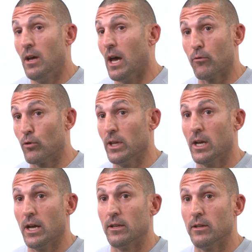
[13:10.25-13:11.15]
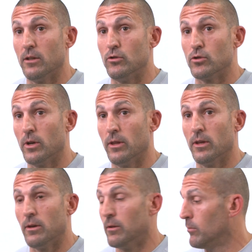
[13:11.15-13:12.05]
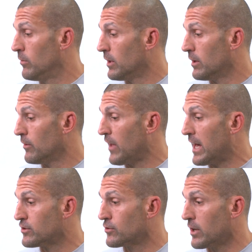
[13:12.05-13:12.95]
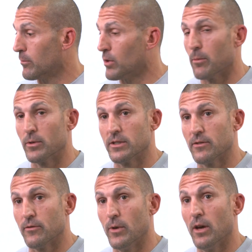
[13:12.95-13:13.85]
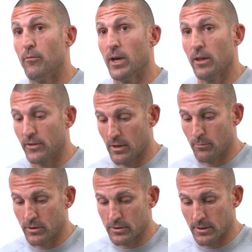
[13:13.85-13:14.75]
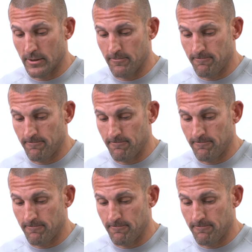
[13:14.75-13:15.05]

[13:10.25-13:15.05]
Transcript: I've really gotten to enjoy the fast drying properties of Peloton personally.